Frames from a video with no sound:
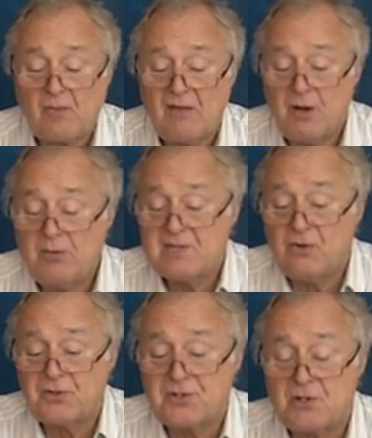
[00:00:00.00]
from this
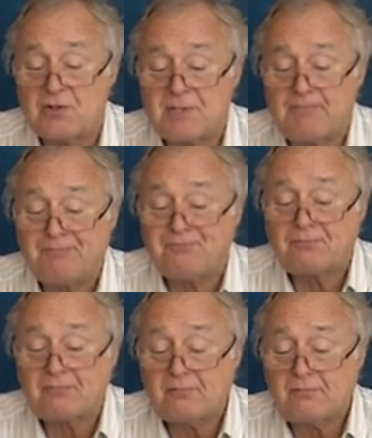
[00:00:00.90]
voltage source,
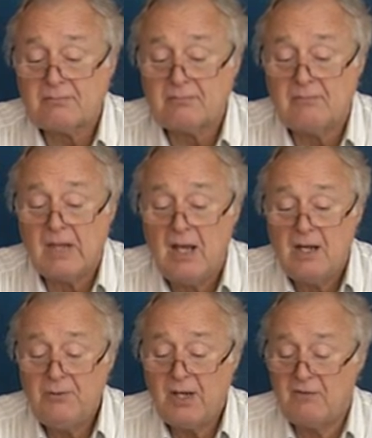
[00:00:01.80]

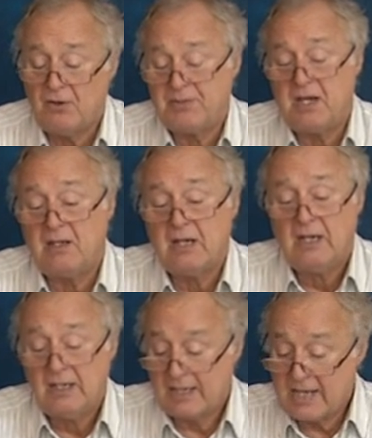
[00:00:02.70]
we have obtained
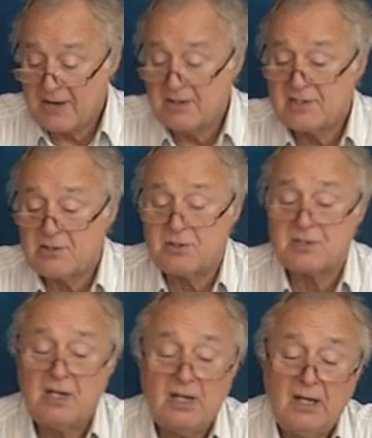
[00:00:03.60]
a current
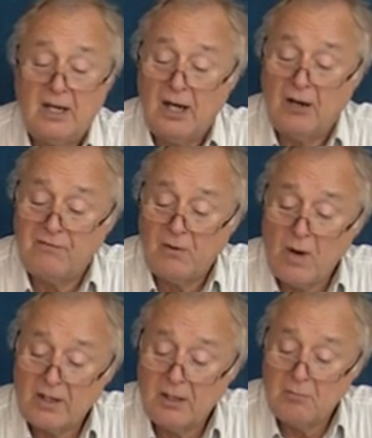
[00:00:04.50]
source of
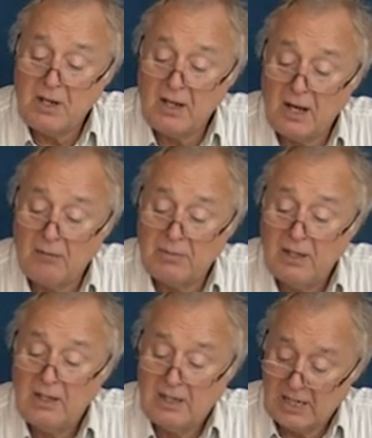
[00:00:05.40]
1 milliamp.
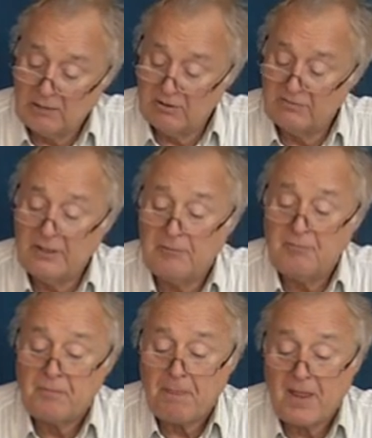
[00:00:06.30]
However,
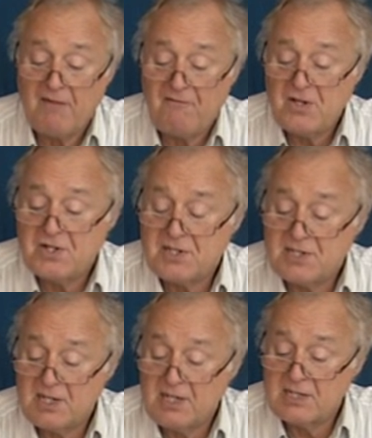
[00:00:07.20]

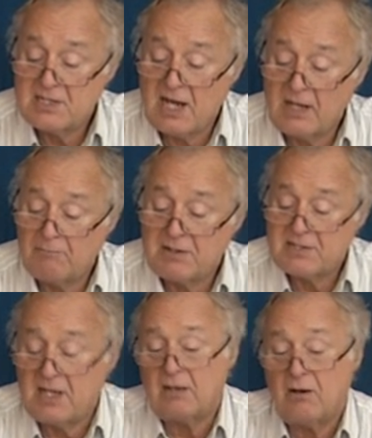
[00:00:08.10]
efficiency is
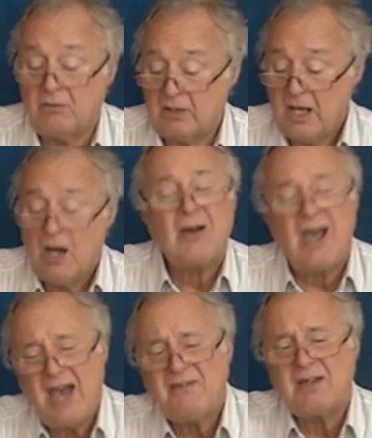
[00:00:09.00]
9% only. Okay,
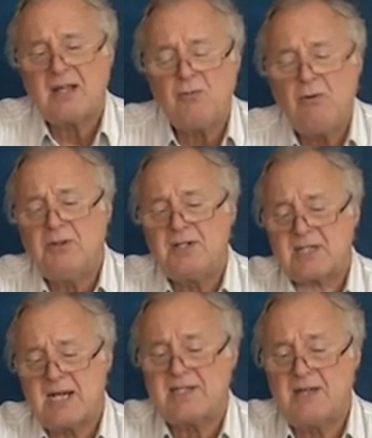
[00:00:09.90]
I think that we will
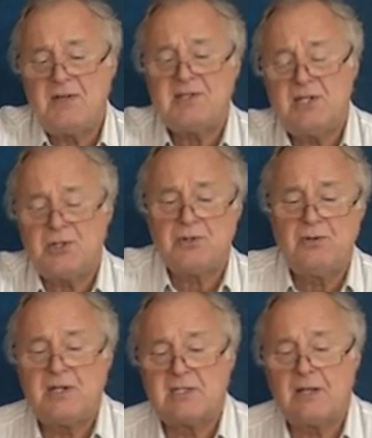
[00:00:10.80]
discuss this issue,
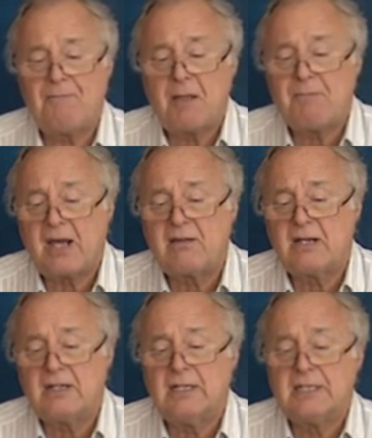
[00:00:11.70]
this
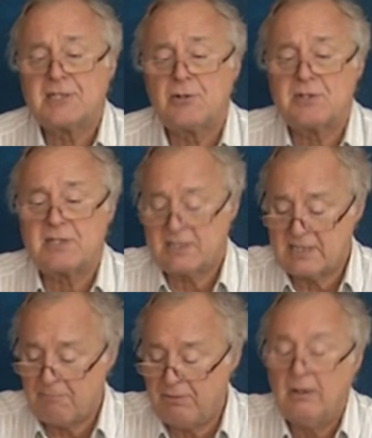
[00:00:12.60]
practical source
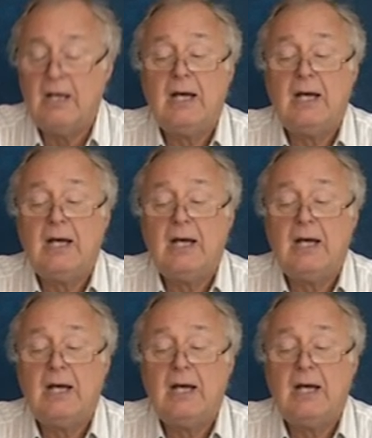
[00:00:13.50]
example,